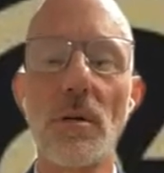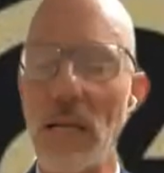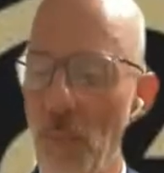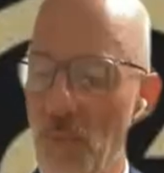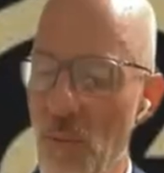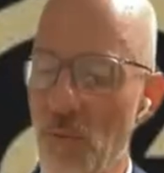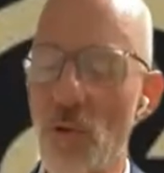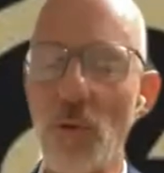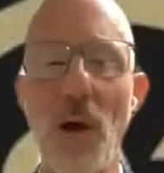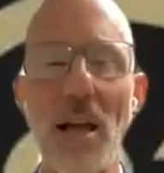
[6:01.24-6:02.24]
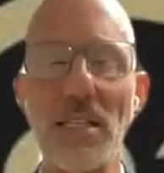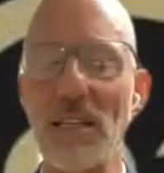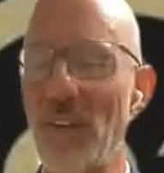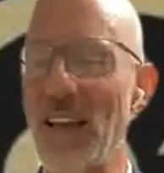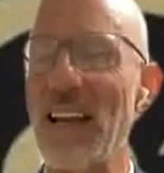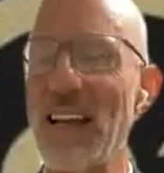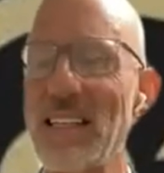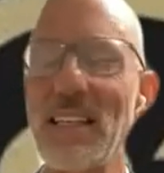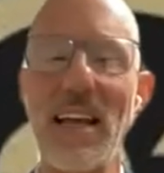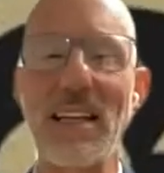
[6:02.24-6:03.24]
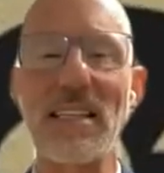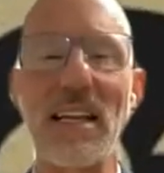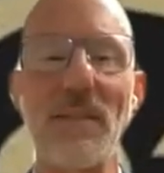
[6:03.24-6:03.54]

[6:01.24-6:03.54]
to help them through the process of getting to the next